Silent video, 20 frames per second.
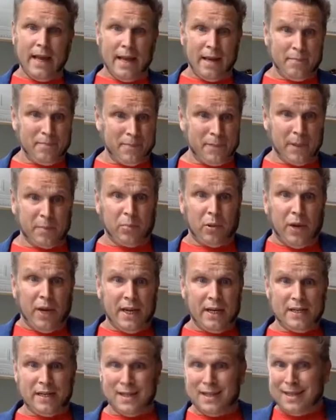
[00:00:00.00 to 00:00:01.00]
the
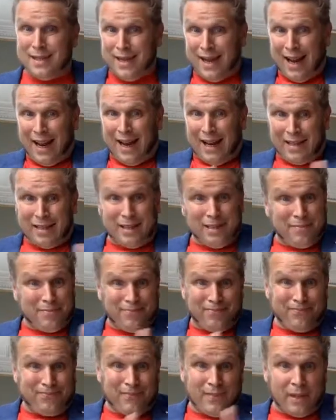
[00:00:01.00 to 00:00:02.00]
prices and
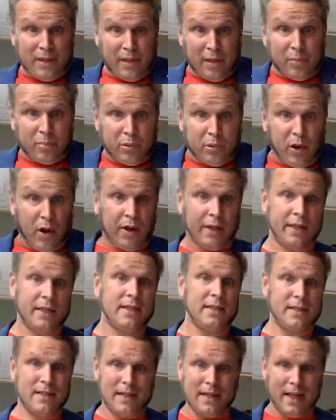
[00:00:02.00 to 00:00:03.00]
the product,
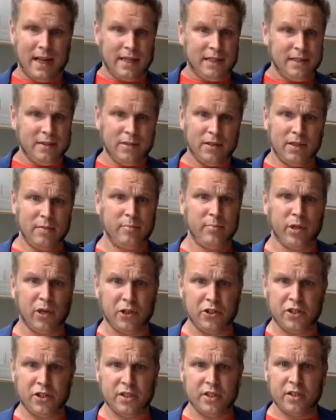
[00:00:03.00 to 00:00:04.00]
and can
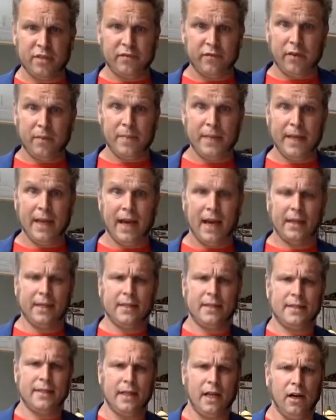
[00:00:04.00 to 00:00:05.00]
purchase it from the ad
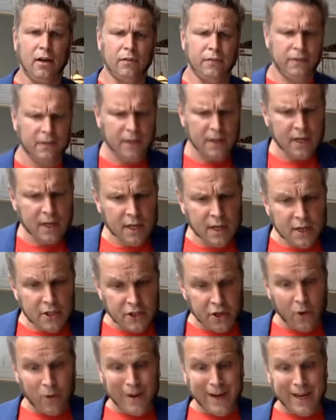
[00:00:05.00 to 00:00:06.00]
itself.
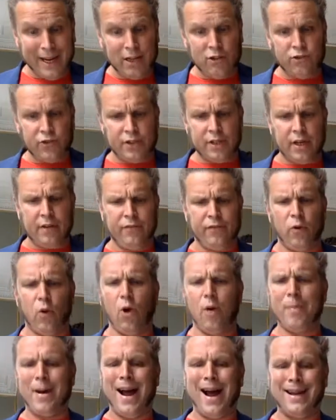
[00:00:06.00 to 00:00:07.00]
So interesting
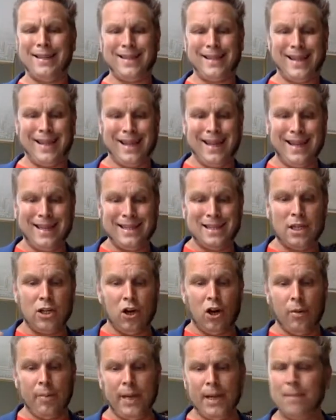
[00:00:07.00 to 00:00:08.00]
format. It's
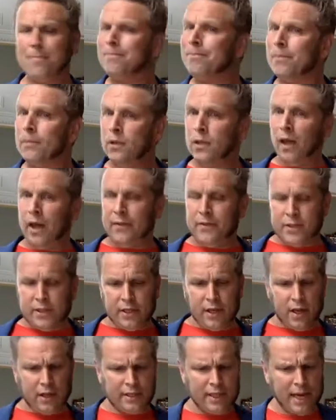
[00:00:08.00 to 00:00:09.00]
coming. Lifestyle
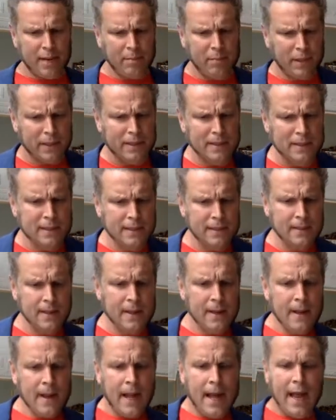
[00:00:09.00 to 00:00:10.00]
templates.
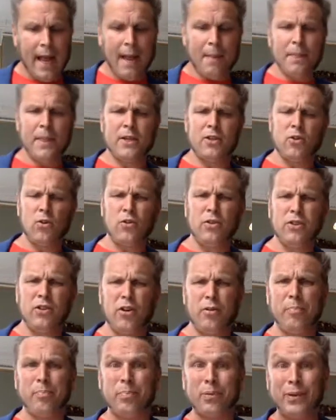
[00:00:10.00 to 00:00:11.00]
There's also
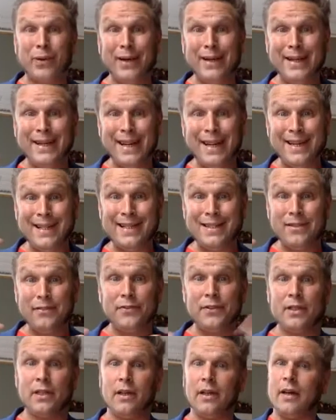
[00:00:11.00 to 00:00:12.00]
predictive
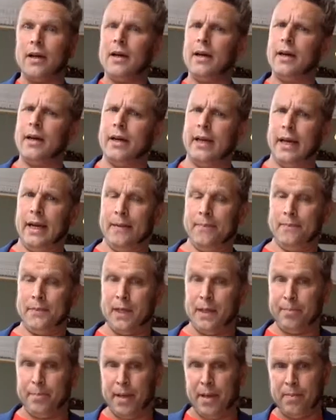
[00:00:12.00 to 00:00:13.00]
targeting that
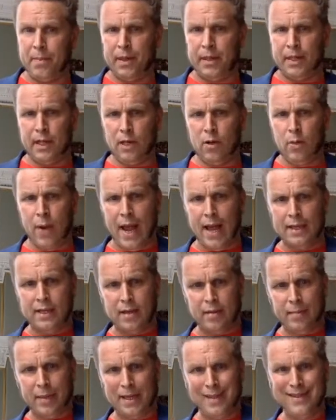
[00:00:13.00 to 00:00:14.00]
people in the US have
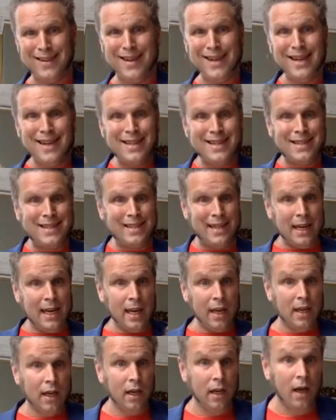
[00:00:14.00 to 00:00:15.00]
been seeing a
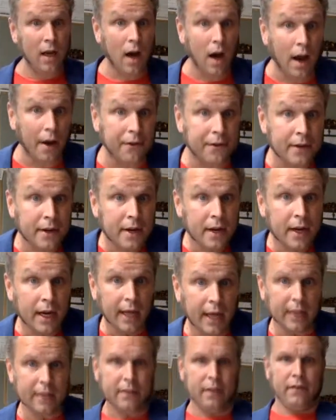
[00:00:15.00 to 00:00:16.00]
lot in
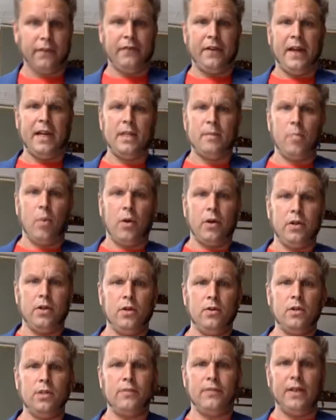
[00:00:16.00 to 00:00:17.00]
their Facebook
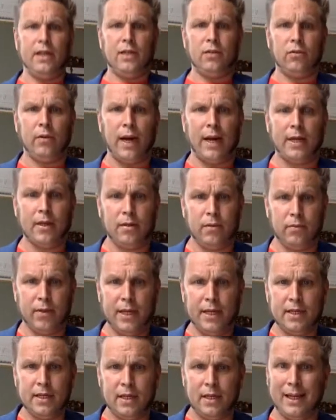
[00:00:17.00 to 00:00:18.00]
newsfeed
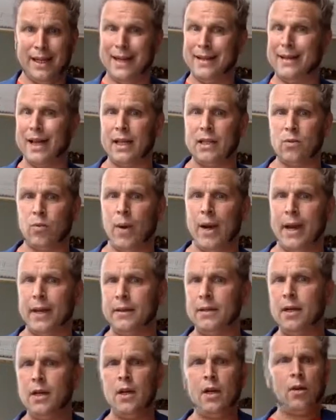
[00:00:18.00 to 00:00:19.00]
recently, and that's when
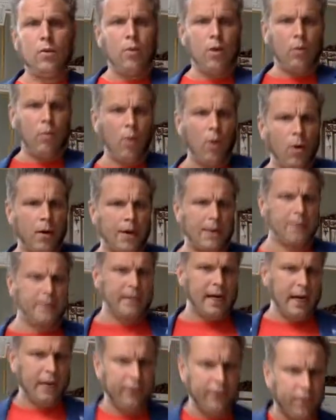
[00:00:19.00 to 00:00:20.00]
we're walking down
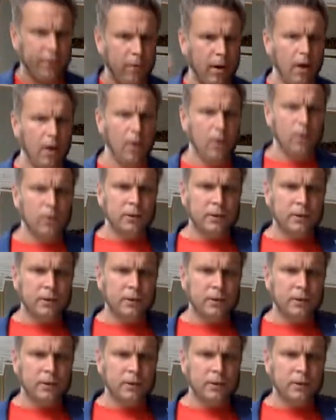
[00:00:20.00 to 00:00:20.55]
the road